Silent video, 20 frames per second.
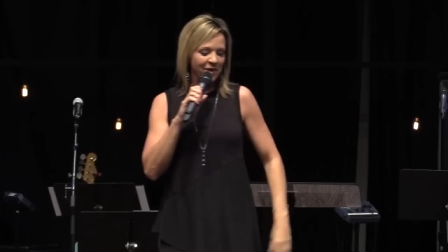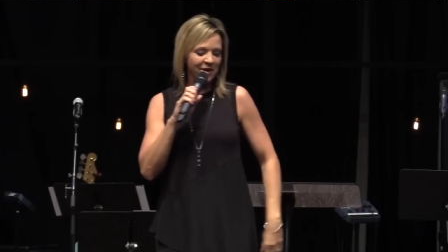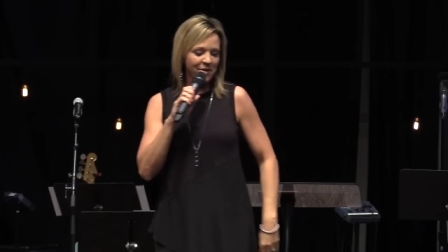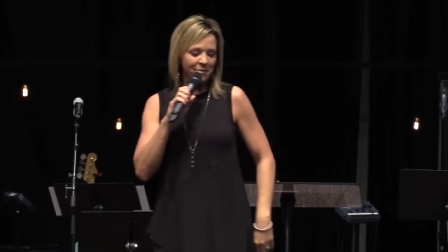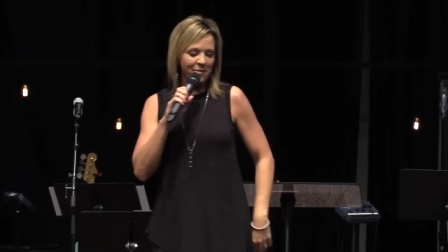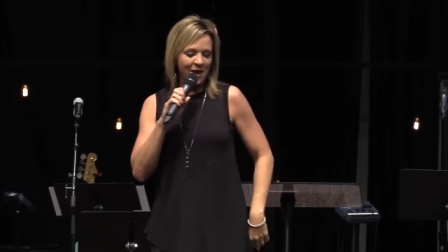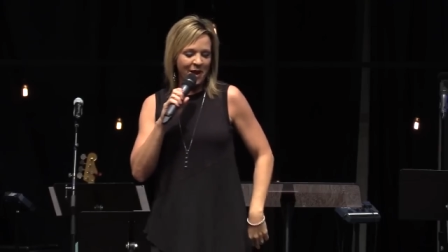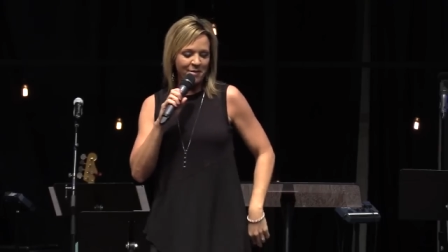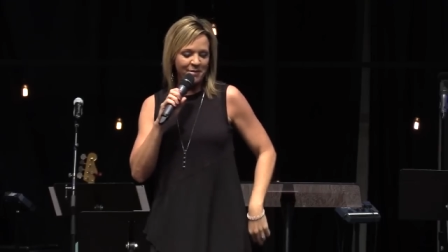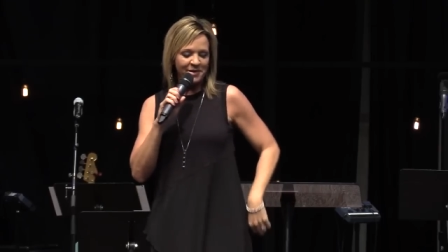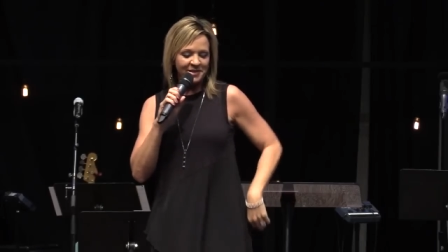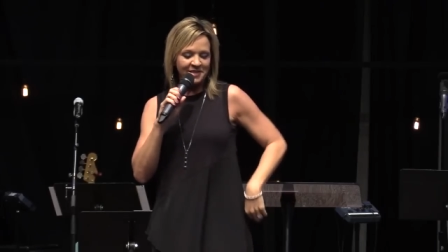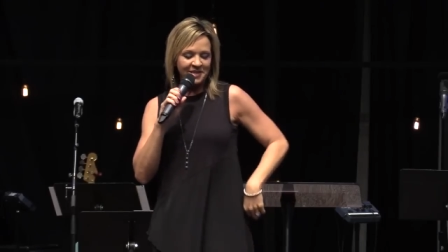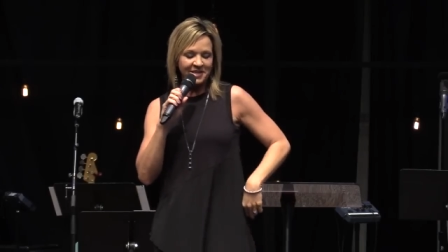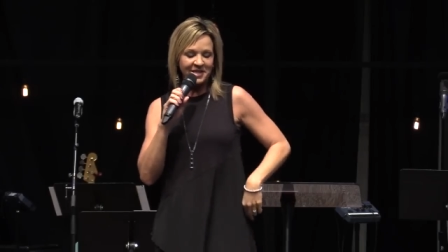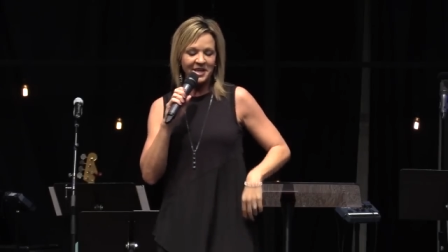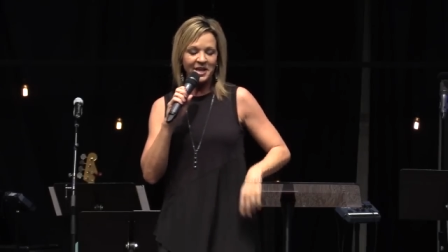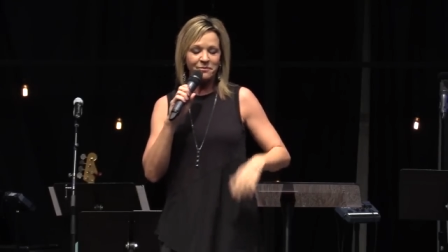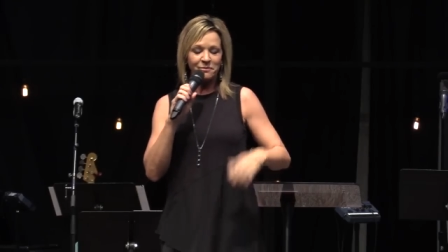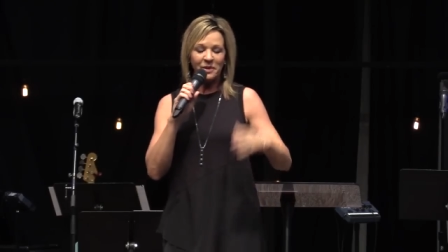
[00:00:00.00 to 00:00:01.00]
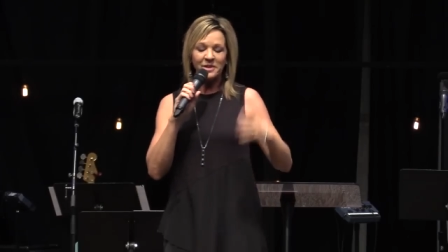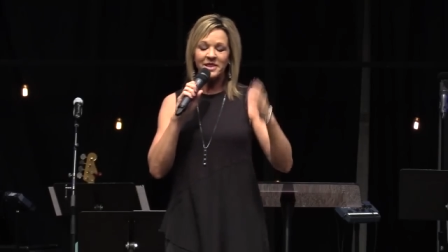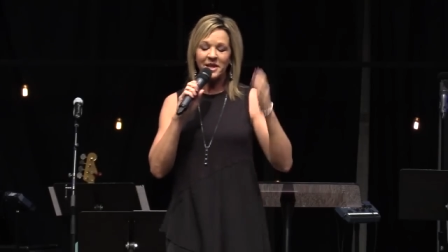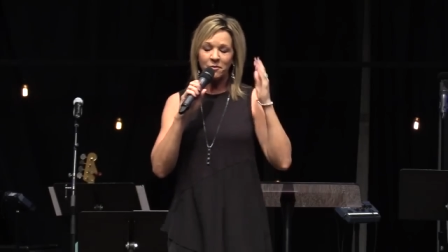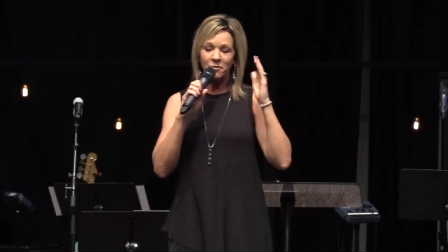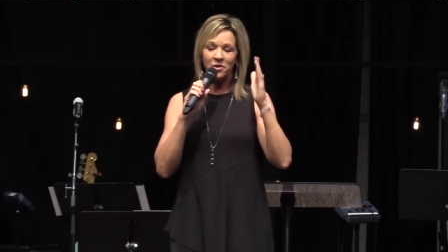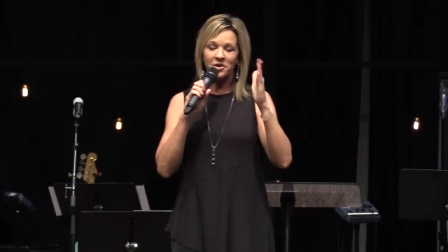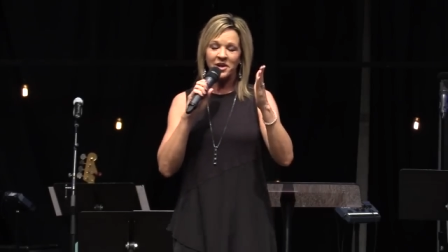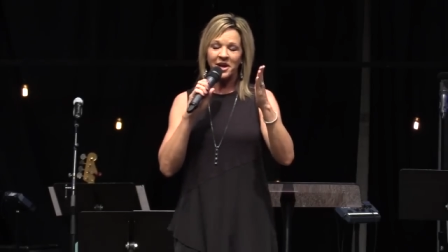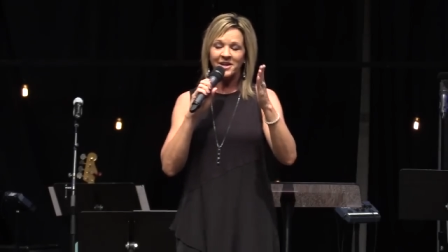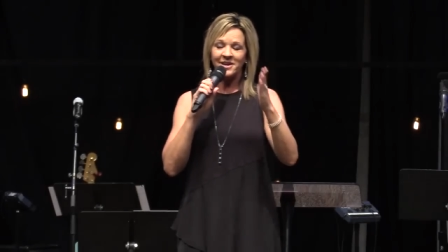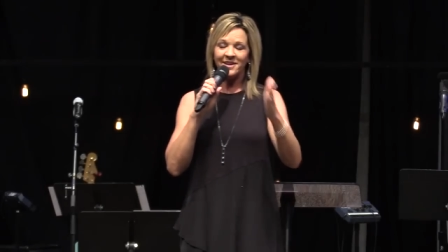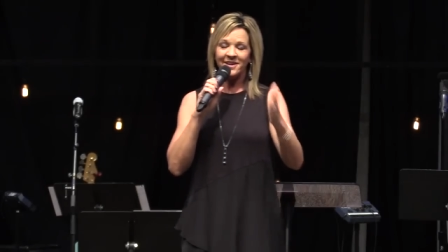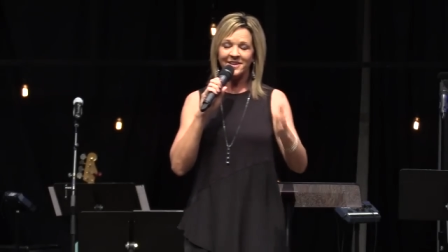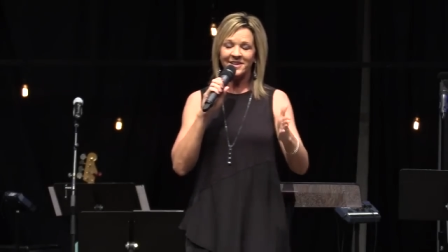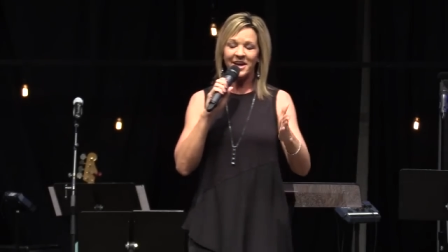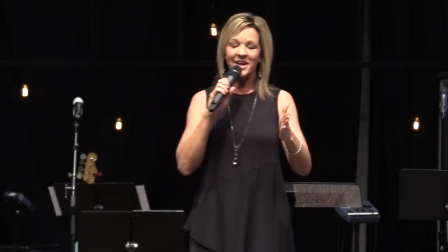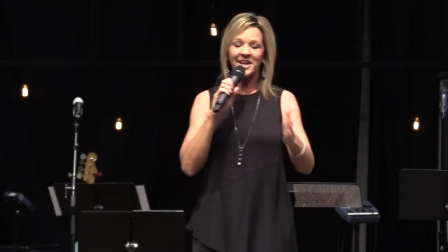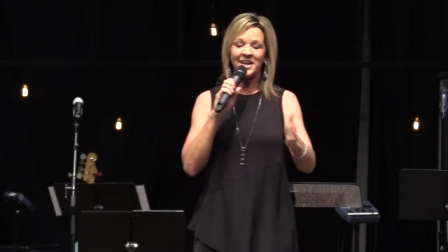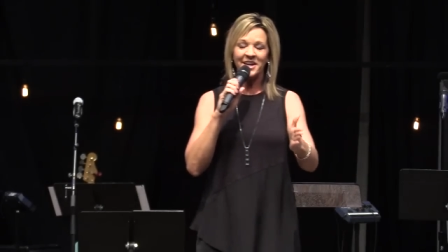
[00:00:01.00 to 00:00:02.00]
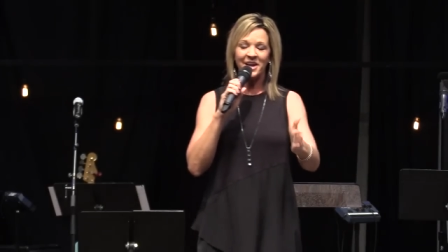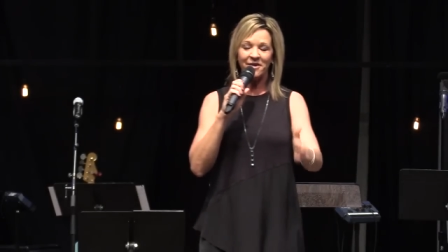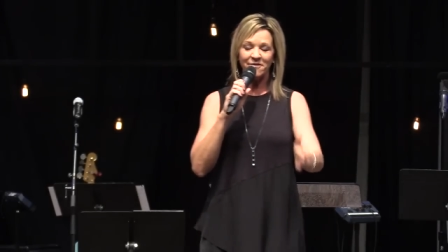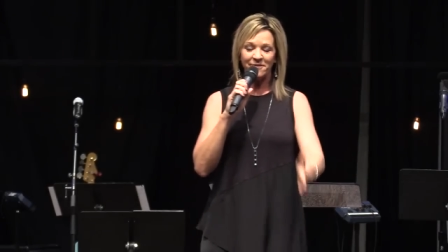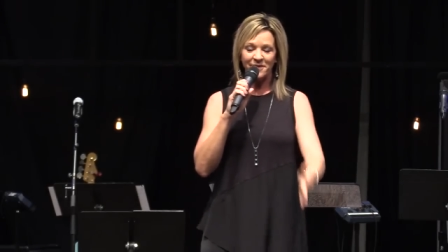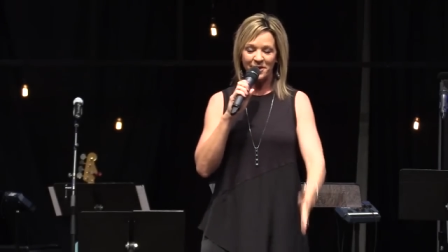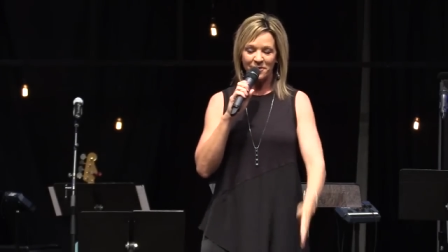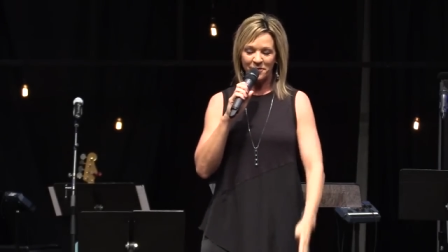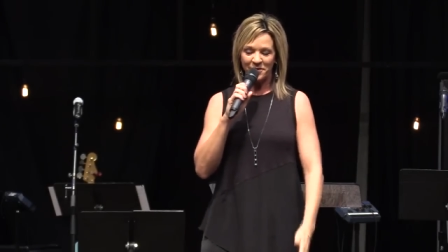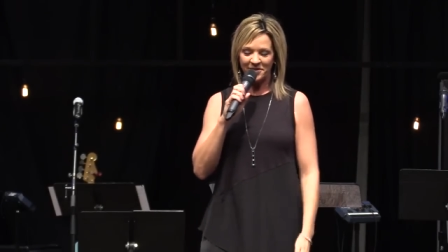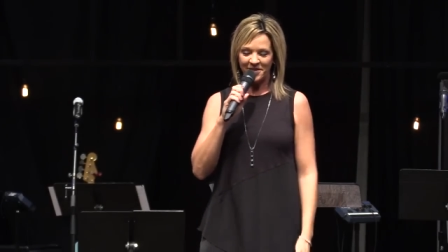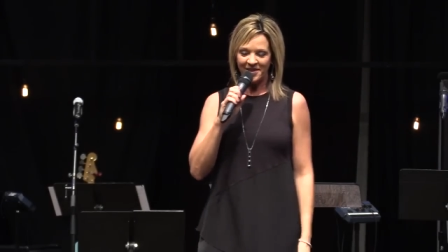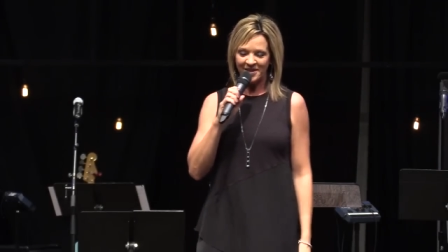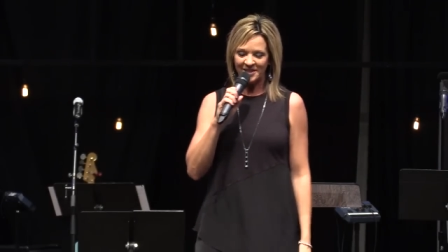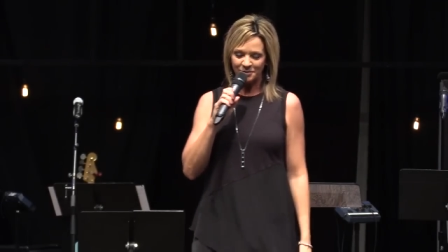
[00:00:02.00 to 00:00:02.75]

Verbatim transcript: been a mammon deity, but they were cutting cutting covenant with it.